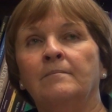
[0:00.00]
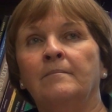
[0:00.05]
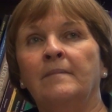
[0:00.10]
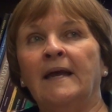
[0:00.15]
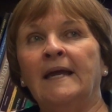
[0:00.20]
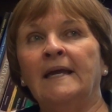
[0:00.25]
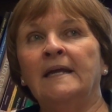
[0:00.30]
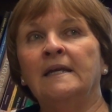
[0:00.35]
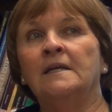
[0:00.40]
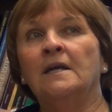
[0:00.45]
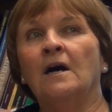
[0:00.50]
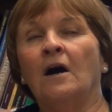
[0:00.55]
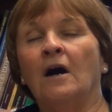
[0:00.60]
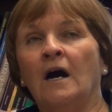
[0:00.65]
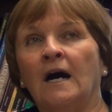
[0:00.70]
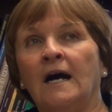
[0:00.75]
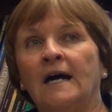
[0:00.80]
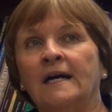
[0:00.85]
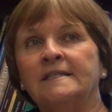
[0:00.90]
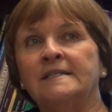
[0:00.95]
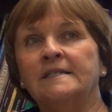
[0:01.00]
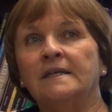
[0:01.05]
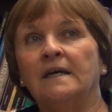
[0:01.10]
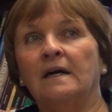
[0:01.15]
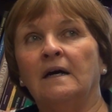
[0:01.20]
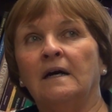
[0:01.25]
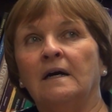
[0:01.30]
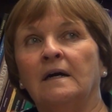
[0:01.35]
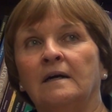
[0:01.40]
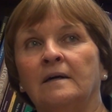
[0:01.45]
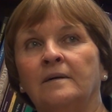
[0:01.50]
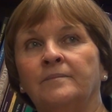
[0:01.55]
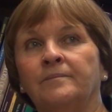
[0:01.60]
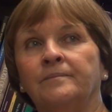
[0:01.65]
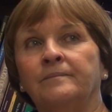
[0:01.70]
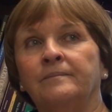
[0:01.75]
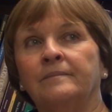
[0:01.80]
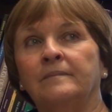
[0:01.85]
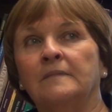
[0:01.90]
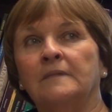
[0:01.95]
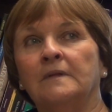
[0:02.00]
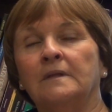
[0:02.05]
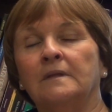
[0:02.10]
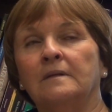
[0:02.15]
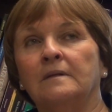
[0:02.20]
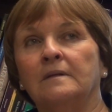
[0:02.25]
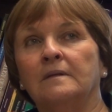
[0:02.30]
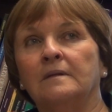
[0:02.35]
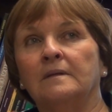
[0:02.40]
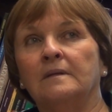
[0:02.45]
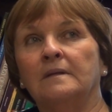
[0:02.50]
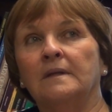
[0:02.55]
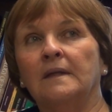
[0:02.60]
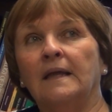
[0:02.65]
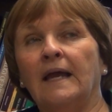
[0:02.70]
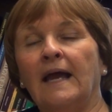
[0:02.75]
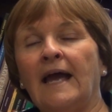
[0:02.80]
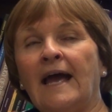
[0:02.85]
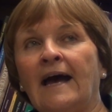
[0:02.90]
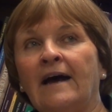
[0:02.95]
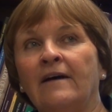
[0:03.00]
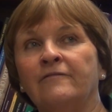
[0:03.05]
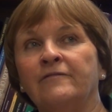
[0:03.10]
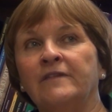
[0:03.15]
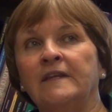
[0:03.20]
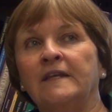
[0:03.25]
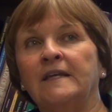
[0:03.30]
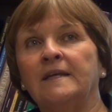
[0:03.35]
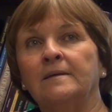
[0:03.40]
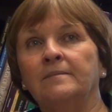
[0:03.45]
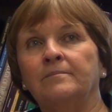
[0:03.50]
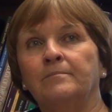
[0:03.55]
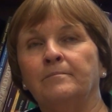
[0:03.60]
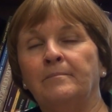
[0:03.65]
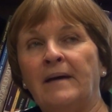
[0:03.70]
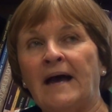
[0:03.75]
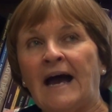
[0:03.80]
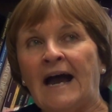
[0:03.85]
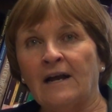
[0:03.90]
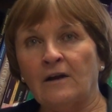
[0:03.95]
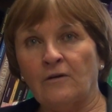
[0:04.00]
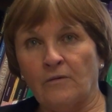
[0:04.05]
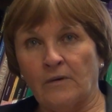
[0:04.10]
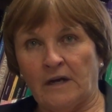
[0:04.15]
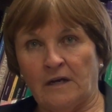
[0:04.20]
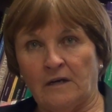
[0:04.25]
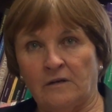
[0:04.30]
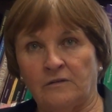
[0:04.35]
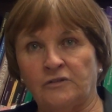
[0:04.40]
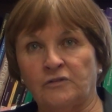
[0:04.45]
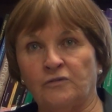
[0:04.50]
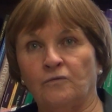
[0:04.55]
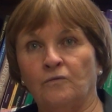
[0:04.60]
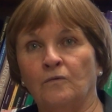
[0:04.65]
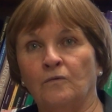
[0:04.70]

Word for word: may not um, have the background